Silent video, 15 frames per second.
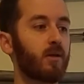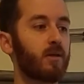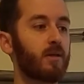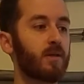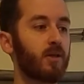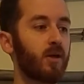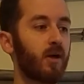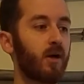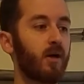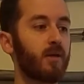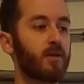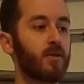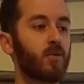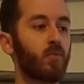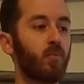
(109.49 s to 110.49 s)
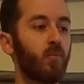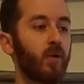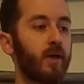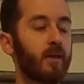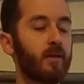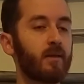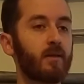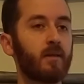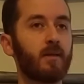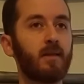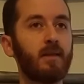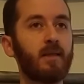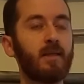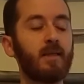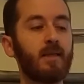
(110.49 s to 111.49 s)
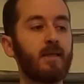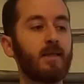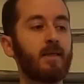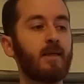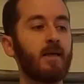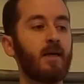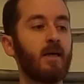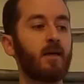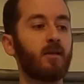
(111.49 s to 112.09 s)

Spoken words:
starts with the